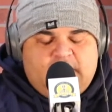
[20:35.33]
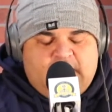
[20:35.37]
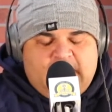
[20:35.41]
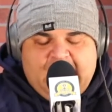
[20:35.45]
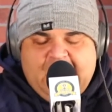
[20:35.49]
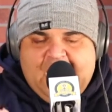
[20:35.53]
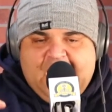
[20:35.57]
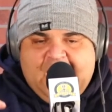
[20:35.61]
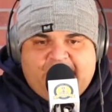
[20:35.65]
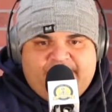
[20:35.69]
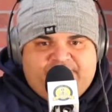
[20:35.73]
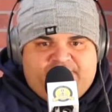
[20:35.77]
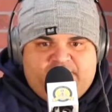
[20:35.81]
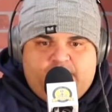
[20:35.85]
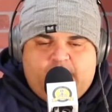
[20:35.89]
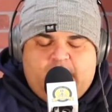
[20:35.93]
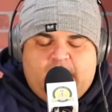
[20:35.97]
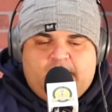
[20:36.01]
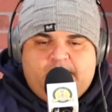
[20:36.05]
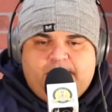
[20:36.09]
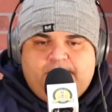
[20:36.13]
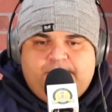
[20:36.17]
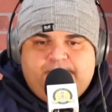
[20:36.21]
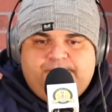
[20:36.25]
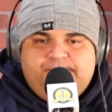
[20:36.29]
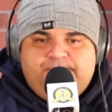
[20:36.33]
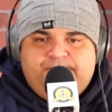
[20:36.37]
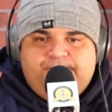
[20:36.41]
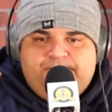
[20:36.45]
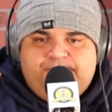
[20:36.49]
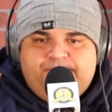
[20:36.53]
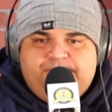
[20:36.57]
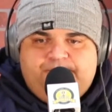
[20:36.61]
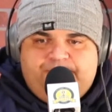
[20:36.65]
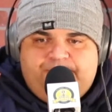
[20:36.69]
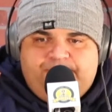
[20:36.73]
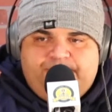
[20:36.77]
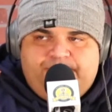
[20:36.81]
Everywhere.
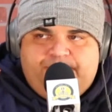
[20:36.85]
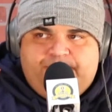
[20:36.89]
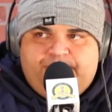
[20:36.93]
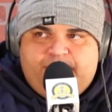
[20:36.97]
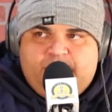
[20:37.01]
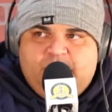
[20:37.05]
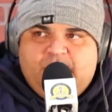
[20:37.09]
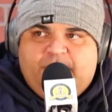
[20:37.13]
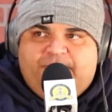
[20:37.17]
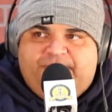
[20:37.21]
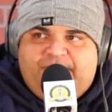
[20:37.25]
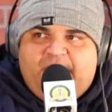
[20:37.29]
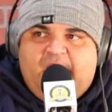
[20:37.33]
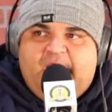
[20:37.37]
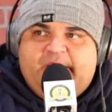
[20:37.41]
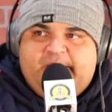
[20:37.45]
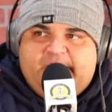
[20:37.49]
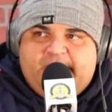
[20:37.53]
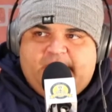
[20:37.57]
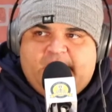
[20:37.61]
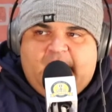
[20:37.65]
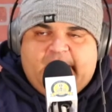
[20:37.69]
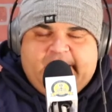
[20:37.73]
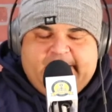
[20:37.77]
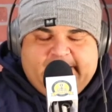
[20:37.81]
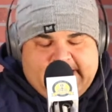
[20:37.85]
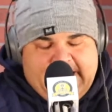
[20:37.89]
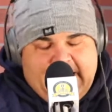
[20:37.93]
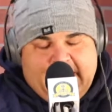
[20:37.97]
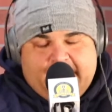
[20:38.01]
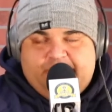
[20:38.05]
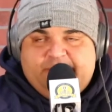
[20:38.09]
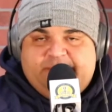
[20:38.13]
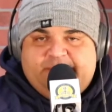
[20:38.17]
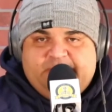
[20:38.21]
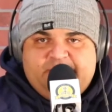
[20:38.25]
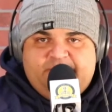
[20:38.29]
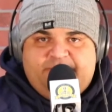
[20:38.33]
You'll find it. I
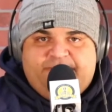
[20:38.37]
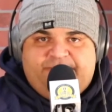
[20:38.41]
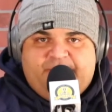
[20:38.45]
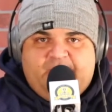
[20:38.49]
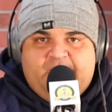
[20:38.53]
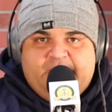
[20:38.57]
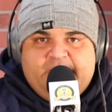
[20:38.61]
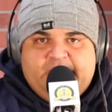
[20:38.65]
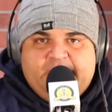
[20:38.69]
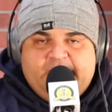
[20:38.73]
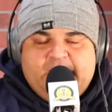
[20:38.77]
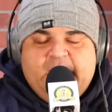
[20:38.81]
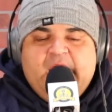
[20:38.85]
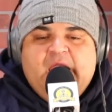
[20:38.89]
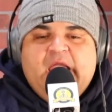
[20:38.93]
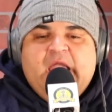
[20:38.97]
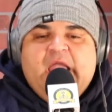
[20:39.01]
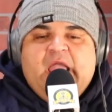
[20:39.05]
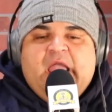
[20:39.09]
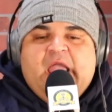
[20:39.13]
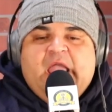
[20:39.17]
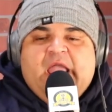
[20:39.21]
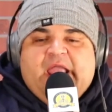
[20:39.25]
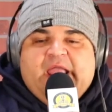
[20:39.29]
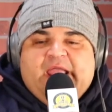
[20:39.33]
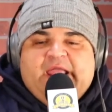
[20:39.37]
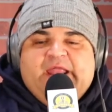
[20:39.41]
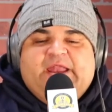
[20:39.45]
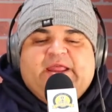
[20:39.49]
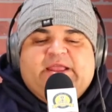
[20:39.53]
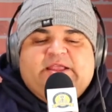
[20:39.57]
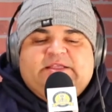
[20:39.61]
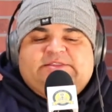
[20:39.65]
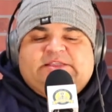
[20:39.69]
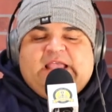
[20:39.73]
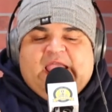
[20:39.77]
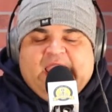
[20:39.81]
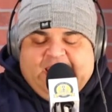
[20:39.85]
guarantee you'll find it. It
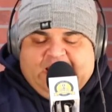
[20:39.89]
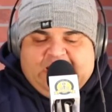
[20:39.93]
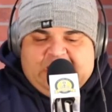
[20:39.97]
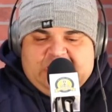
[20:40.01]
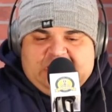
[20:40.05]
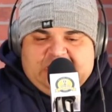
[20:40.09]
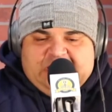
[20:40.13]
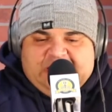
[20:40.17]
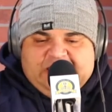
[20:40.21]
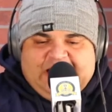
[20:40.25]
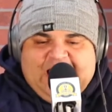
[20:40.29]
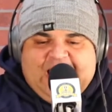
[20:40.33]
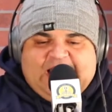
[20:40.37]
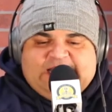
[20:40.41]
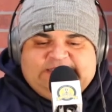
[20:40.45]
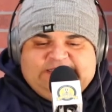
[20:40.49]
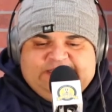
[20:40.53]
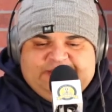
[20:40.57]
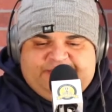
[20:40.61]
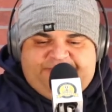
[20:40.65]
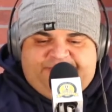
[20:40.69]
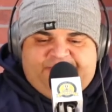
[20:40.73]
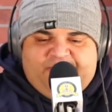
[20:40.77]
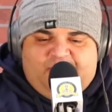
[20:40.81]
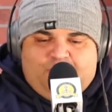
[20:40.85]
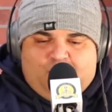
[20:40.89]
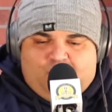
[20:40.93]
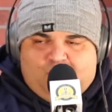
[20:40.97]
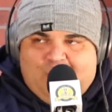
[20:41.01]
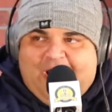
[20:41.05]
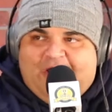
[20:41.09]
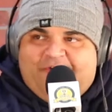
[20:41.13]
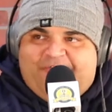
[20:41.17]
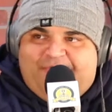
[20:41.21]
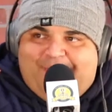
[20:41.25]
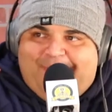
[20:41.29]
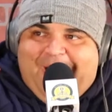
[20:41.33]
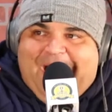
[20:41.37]
is a classic film.
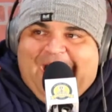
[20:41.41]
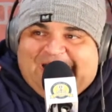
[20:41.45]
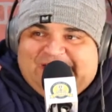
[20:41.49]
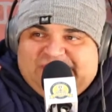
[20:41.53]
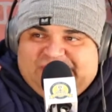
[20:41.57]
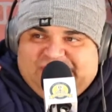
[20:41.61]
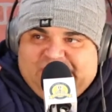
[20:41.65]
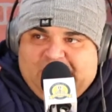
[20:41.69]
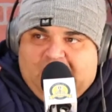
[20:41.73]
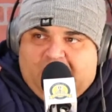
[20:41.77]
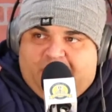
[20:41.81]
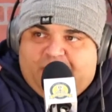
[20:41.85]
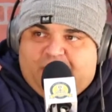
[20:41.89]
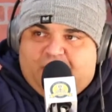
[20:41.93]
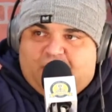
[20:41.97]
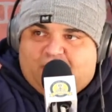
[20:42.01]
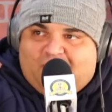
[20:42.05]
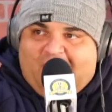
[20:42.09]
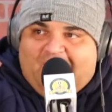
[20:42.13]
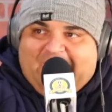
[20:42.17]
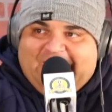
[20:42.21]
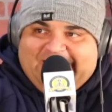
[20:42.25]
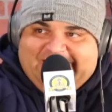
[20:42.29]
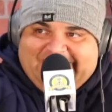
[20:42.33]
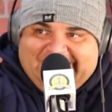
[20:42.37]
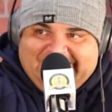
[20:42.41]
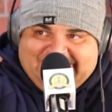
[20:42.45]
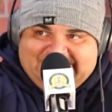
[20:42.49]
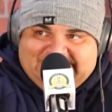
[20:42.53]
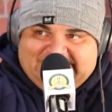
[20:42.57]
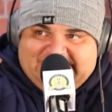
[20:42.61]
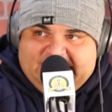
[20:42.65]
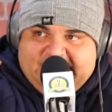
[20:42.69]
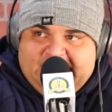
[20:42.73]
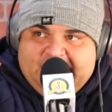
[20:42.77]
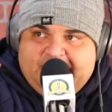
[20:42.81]
Ralph Macchio, the Karate Kid's in it.